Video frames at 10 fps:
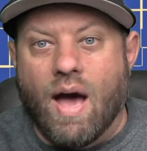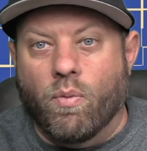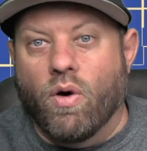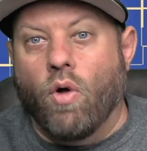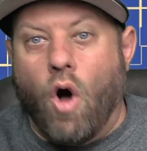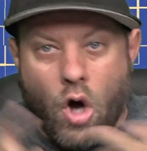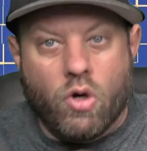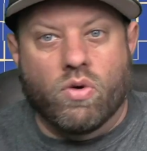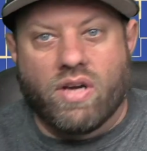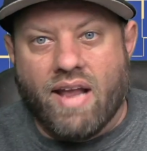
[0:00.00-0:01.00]
will
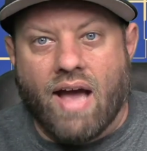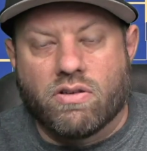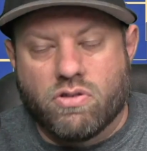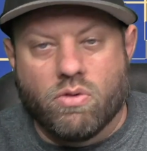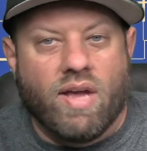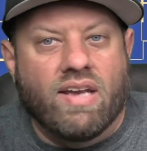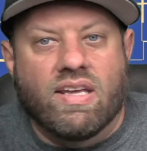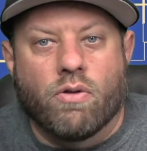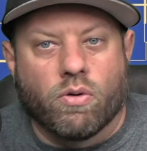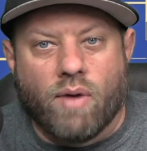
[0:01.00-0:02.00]
auto connect to
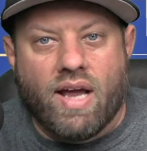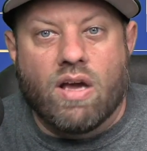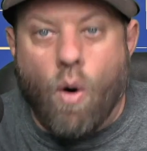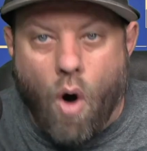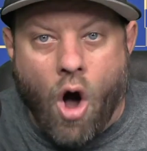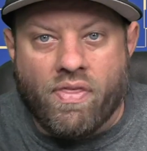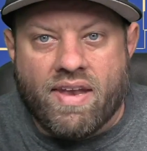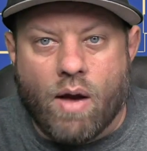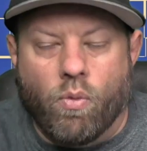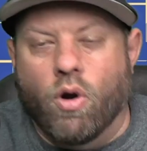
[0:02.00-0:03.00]
any other radio on the
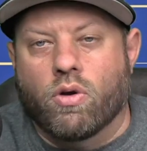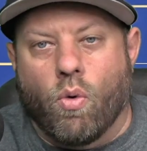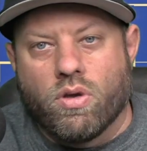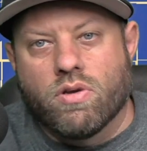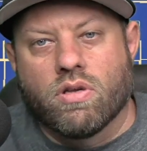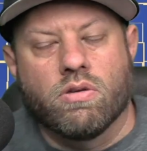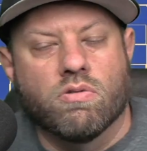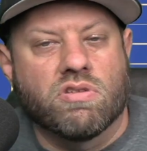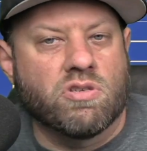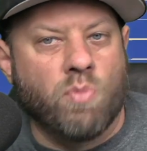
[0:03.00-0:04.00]
network, or you can
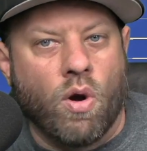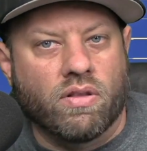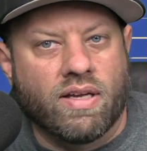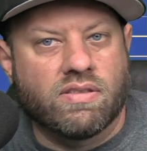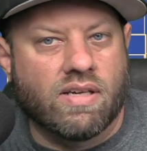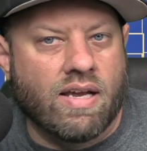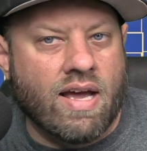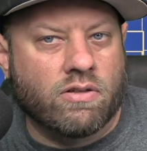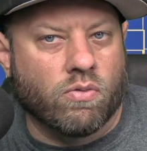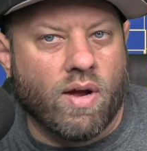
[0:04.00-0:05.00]
use the smart link to
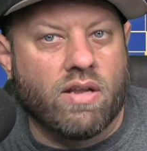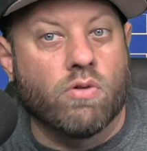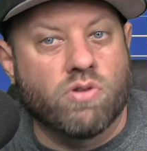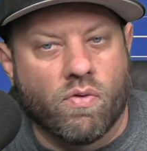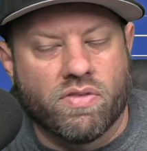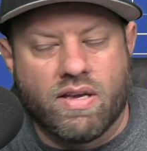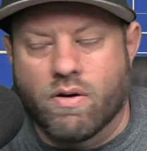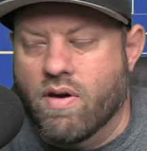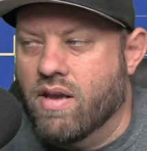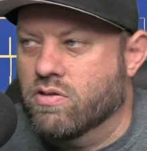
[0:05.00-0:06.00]
connect to radios over the
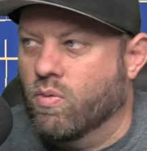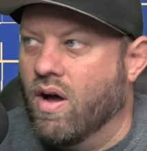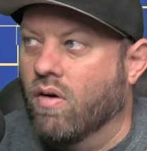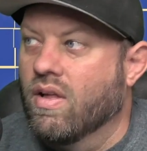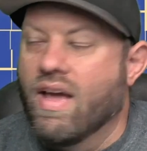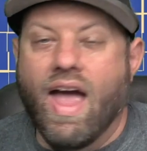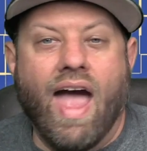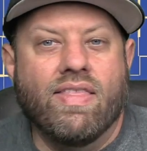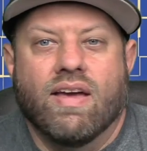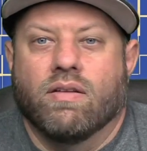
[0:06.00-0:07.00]
internet as well.
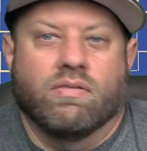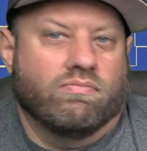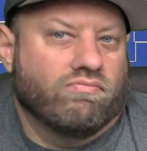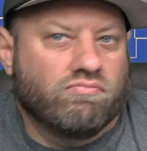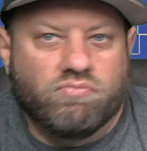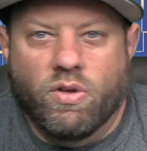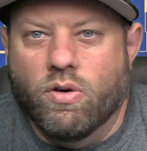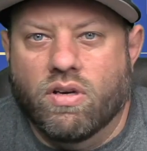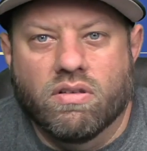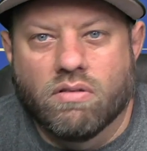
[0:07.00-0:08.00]
And then
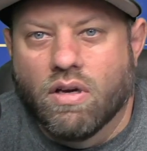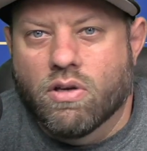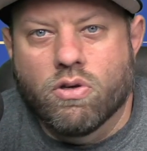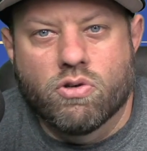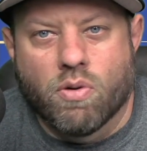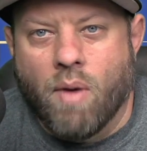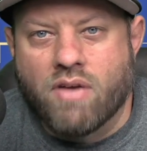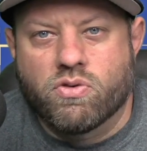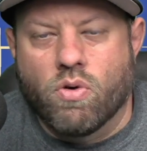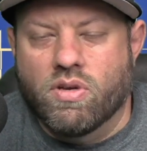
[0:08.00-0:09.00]
you can use your
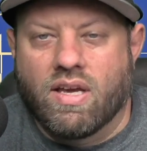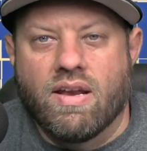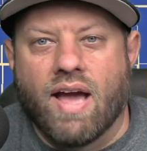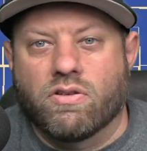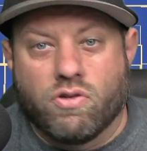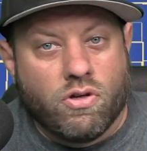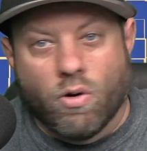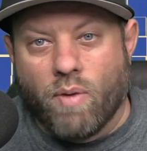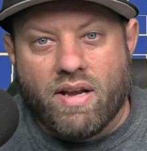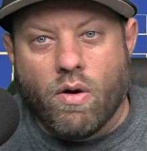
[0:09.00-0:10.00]
Maestro to connect to
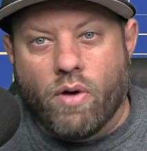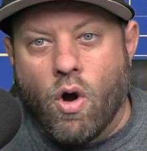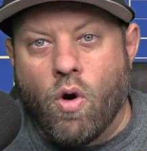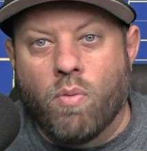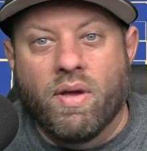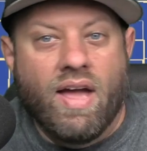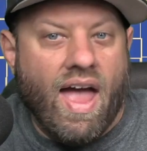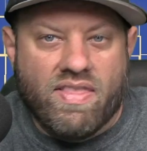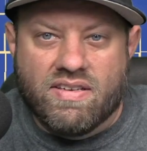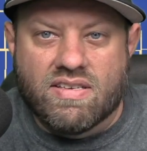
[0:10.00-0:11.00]
your radio at home,
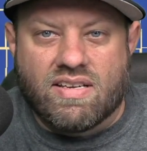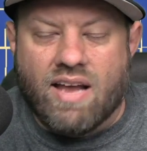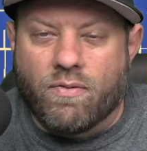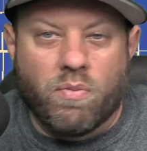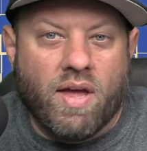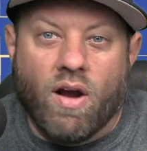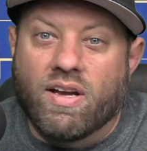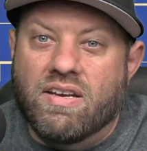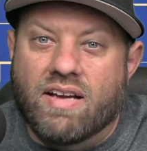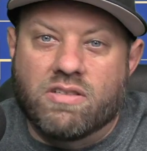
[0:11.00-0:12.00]
and then disconnect from there
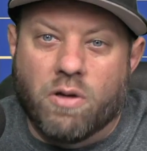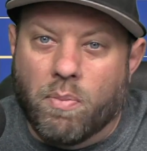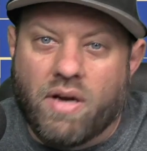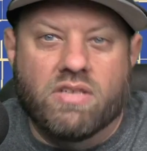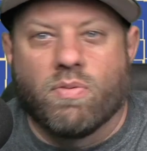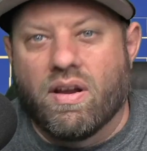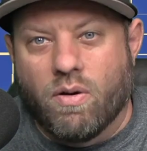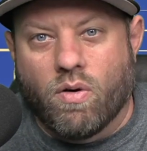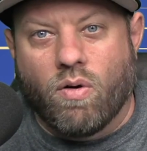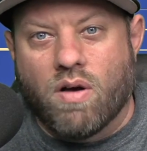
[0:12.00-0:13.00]
and connect to your buddy's
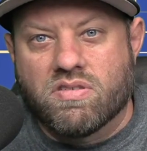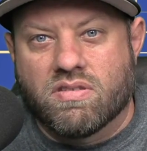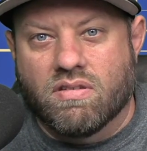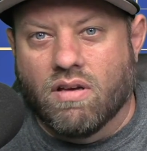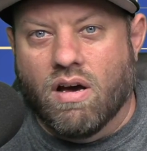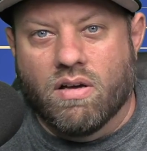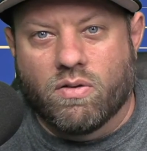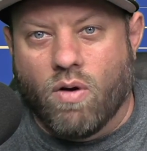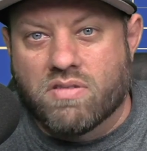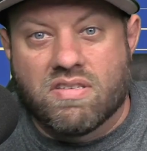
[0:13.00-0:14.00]
radio across the
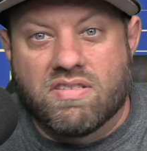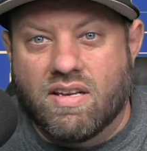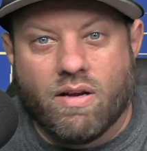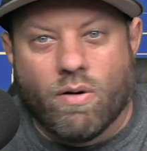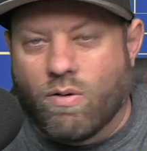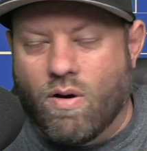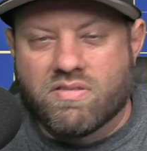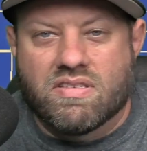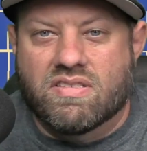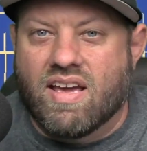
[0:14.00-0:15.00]
across the city or
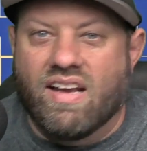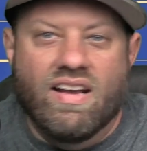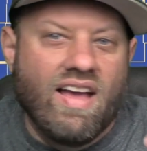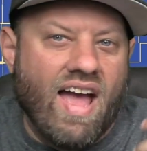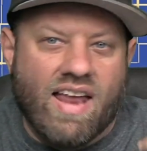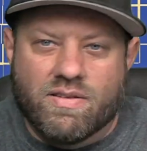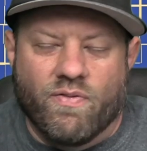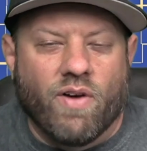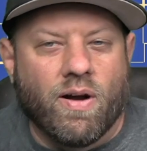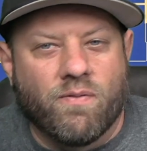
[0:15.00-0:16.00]
across the state. And it's
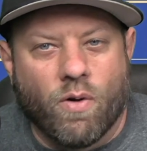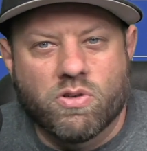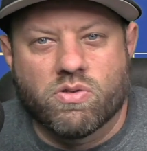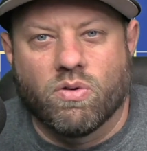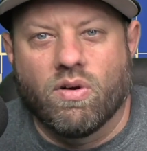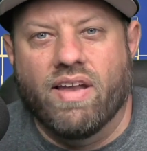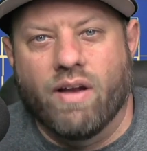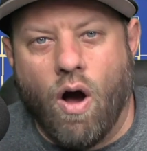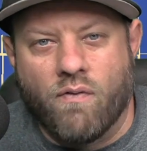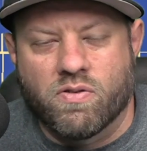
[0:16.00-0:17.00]
very versatile
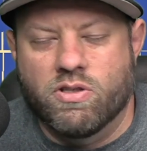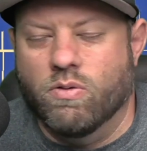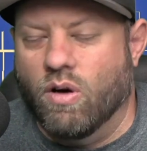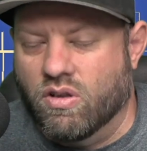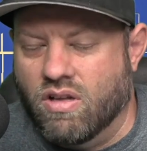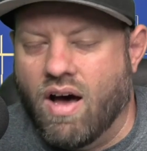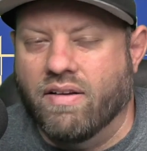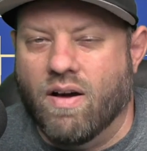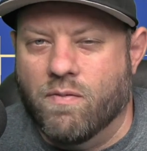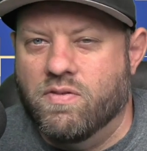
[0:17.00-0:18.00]
and offers you a
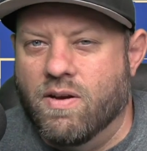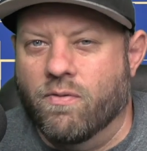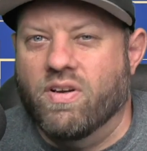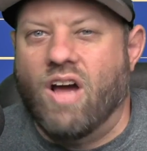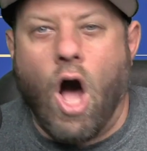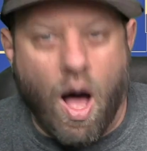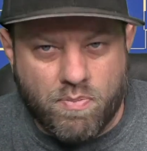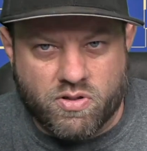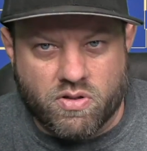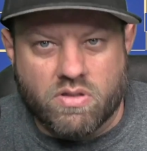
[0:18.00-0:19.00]
lot of different
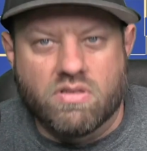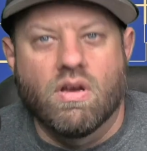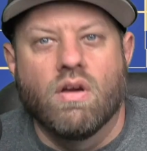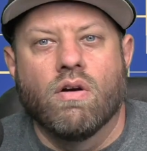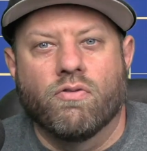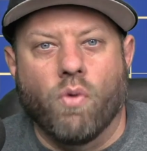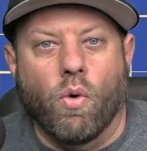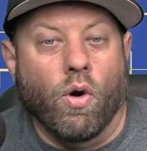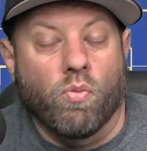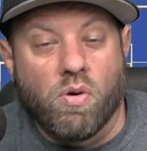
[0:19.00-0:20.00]
options
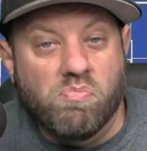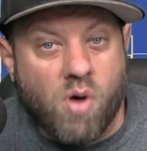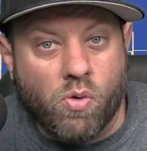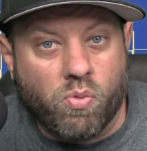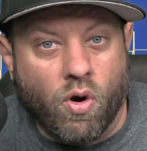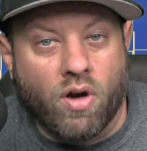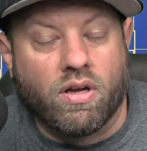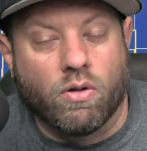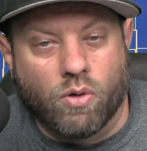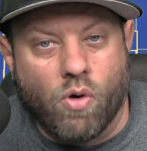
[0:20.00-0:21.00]
for remote
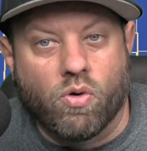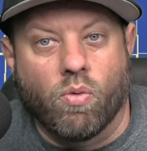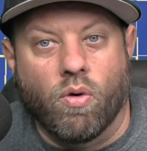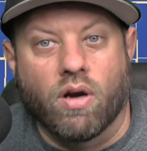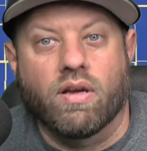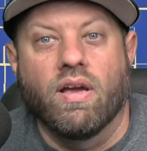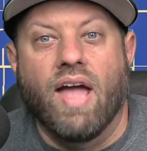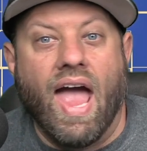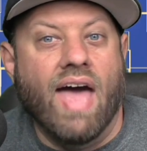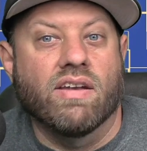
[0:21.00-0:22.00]
work, local work,
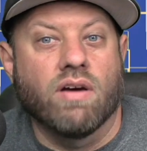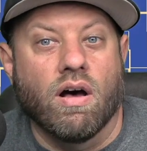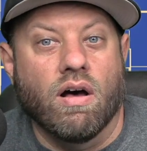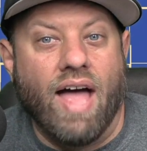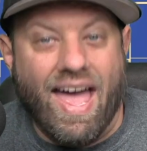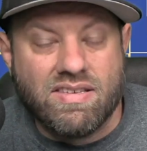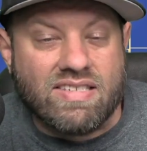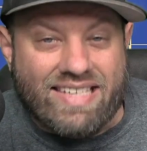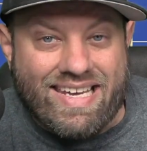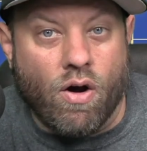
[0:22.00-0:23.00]
and uh,
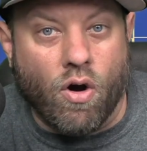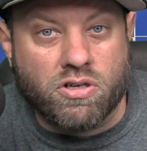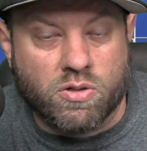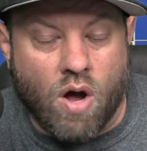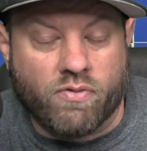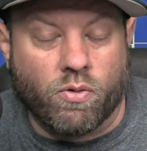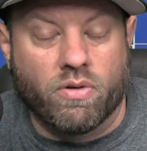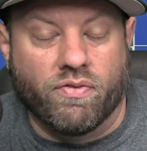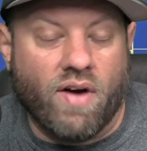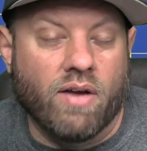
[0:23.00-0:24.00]
SDR,
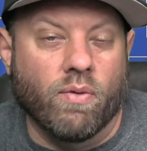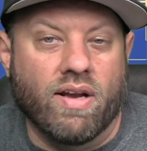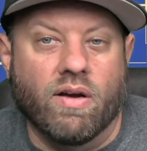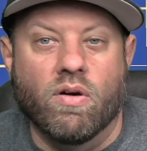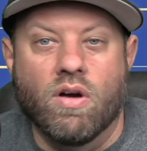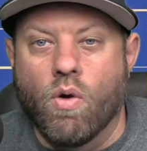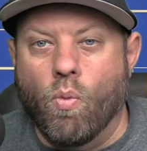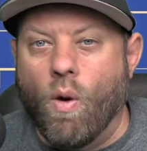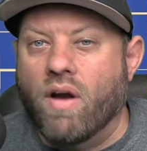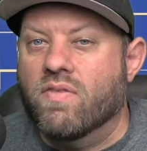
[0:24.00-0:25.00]
software defined radio.
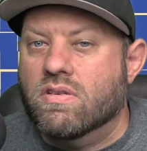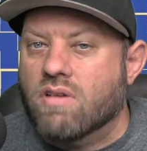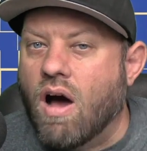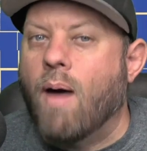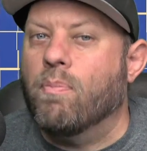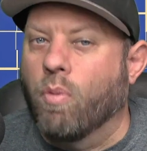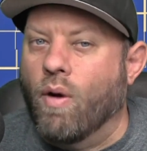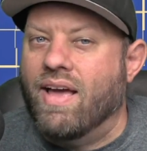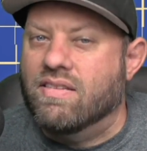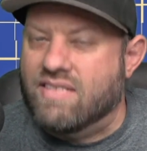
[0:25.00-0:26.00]
One of the top
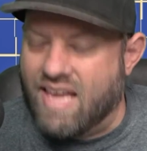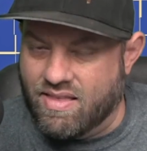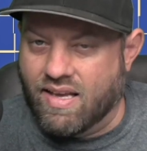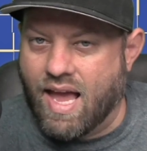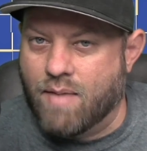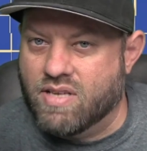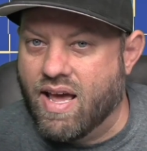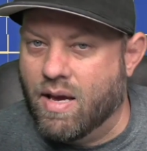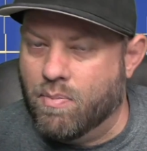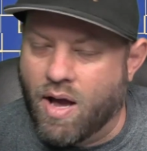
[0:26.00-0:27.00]
brands in the game
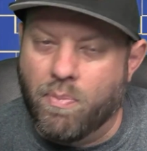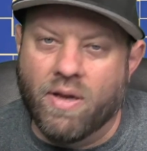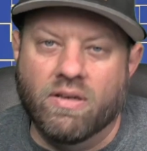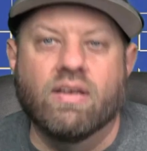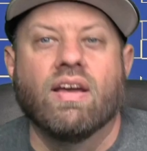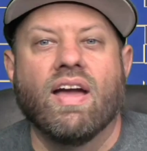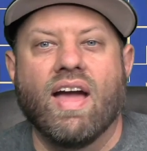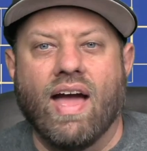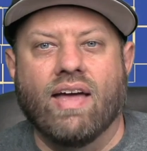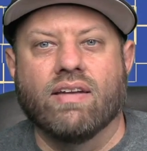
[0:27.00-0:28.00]
today, in my opinion,
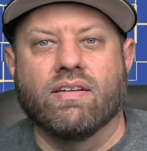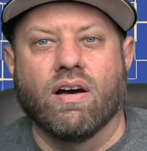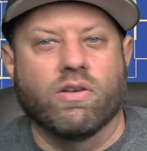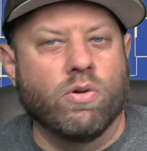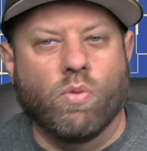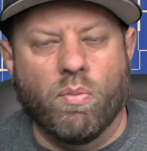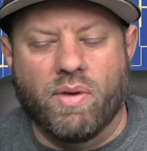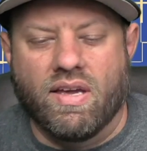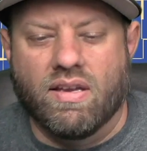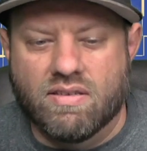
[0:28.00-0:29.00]
and uh, you won't
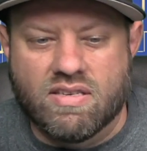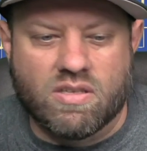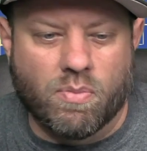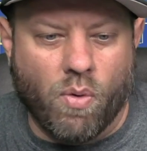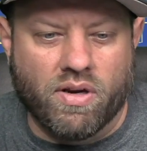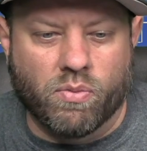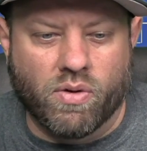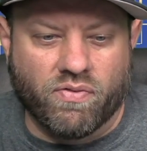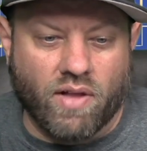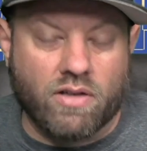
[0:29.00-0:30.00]
be disappointed
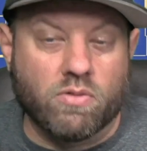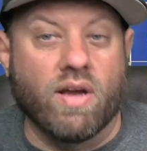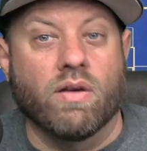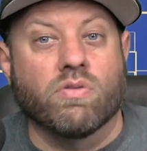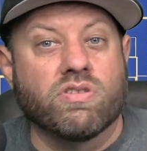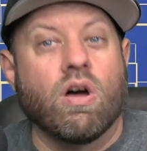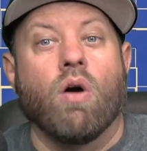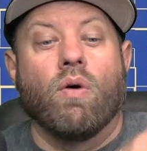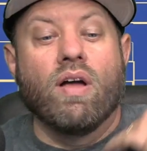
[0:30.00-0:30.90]
with Flex Radio. So,